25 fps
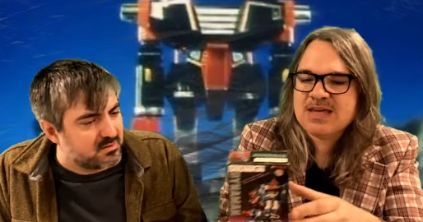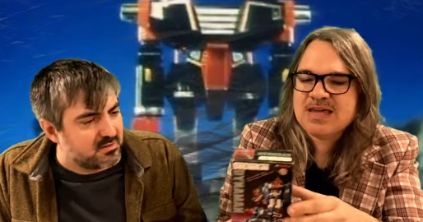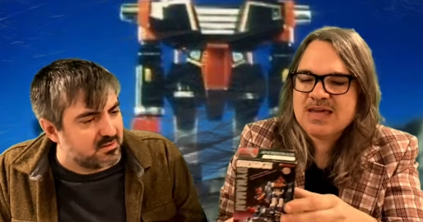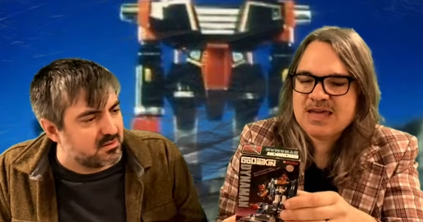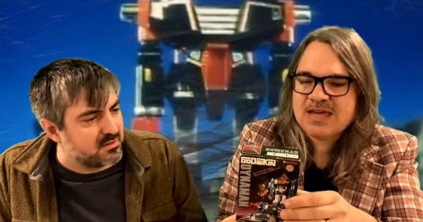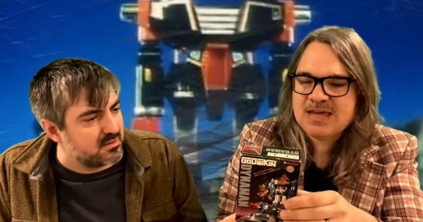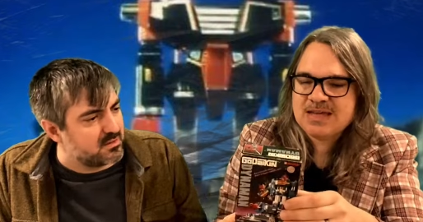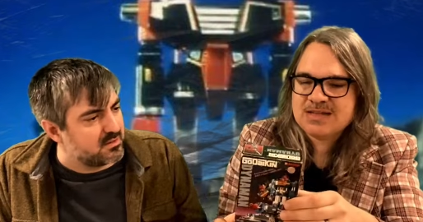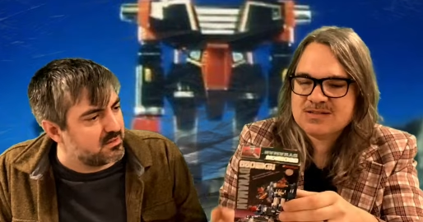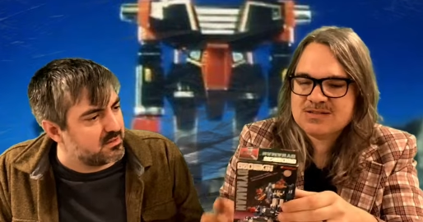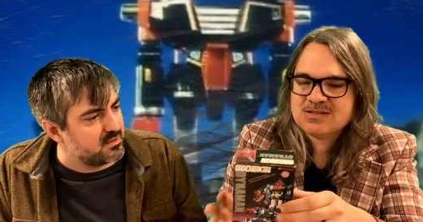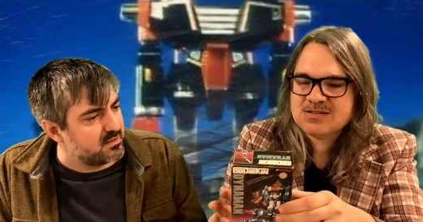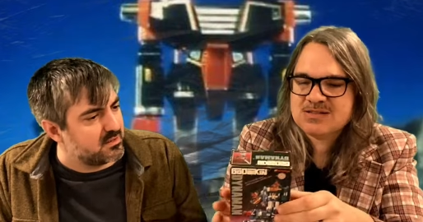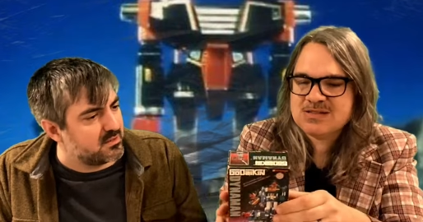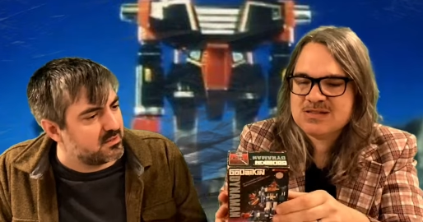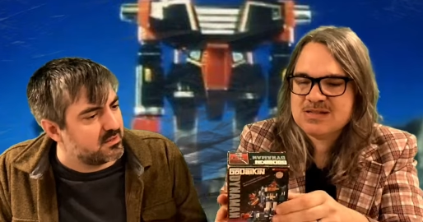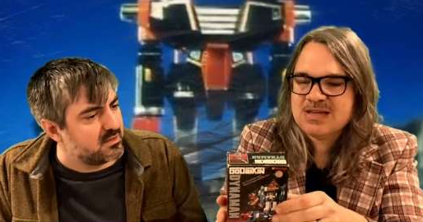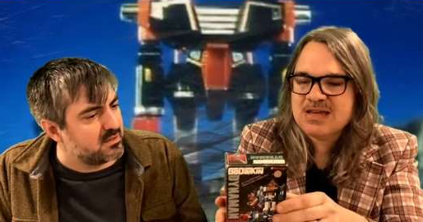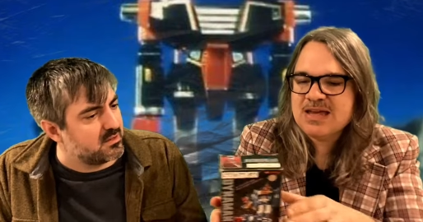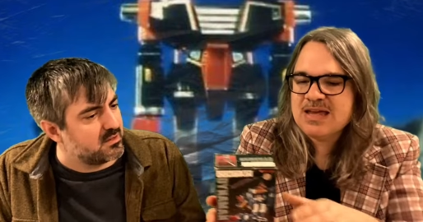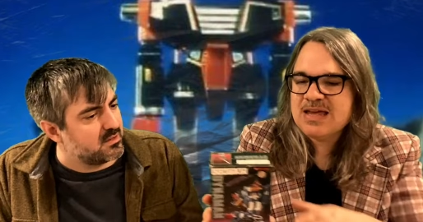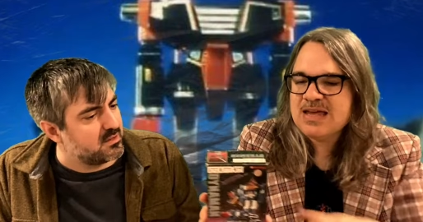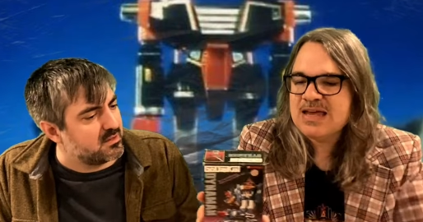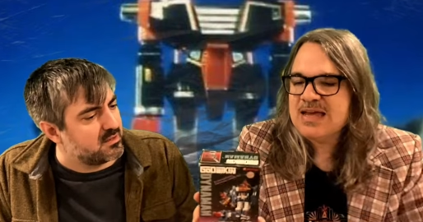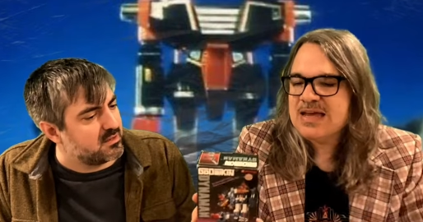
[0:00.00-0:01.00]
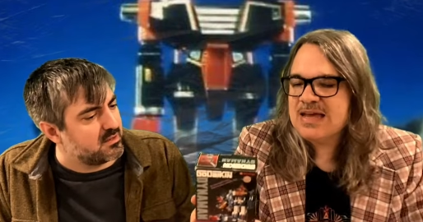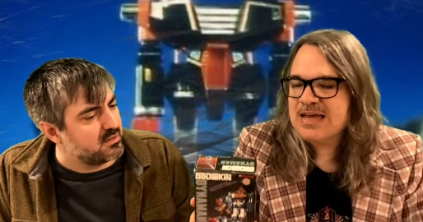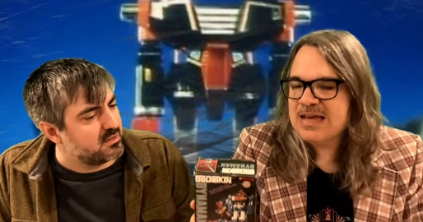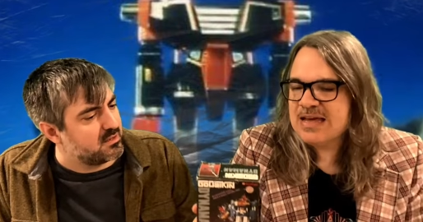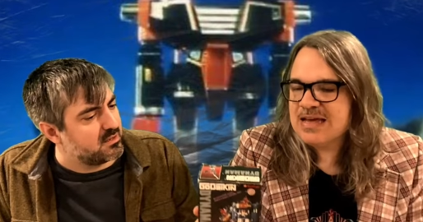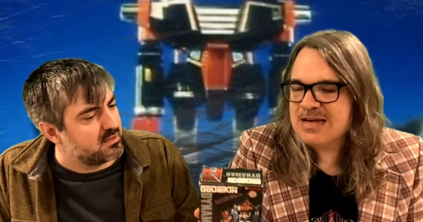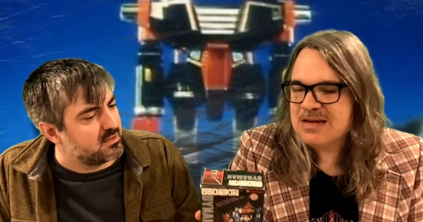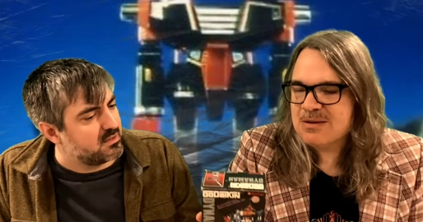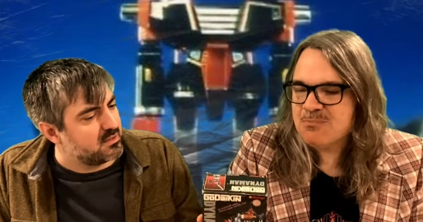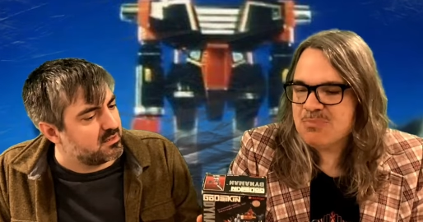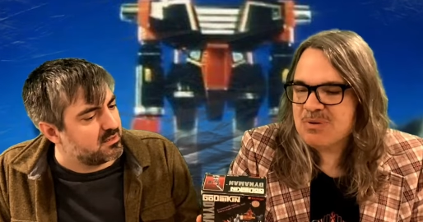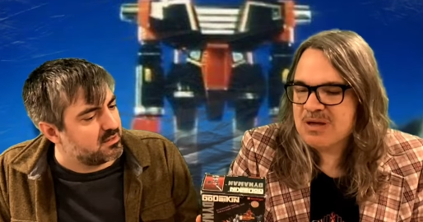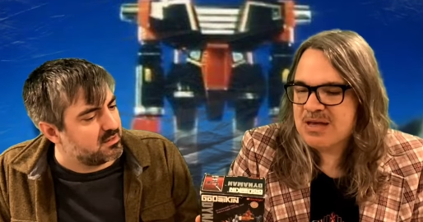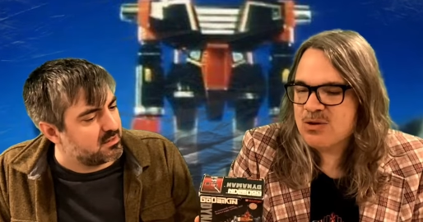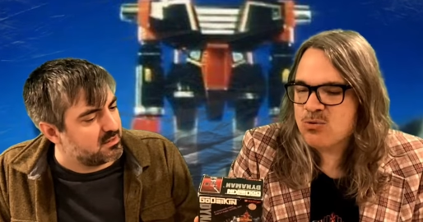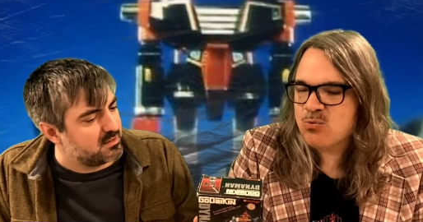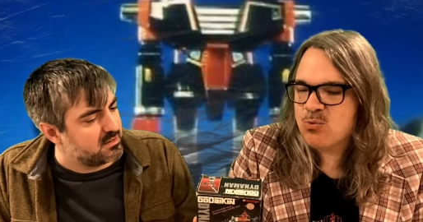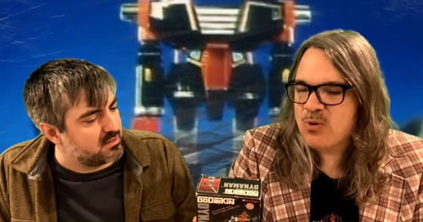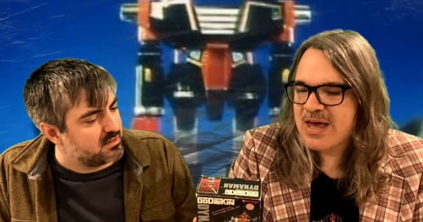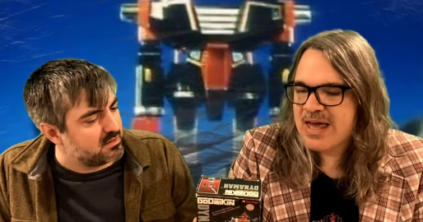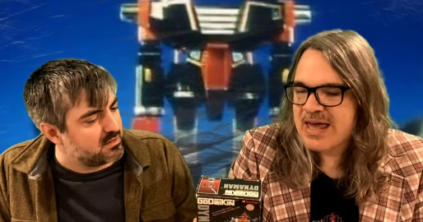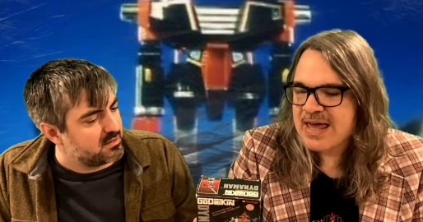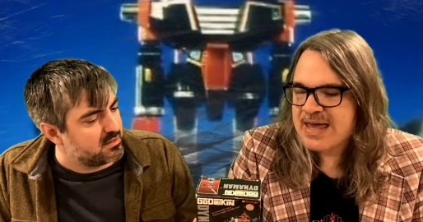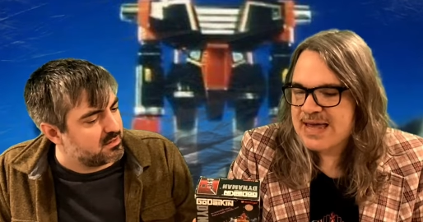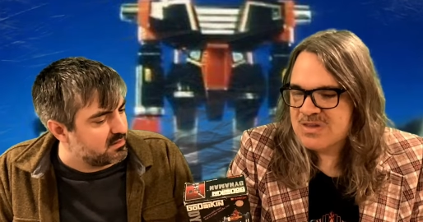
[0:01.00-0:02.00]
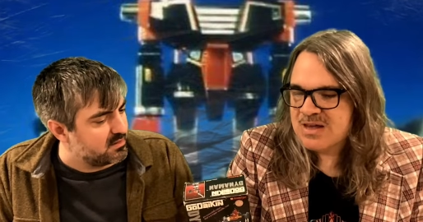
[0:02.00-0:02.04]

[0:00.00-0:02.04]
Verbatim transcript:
Speaker 1: hits in a big way.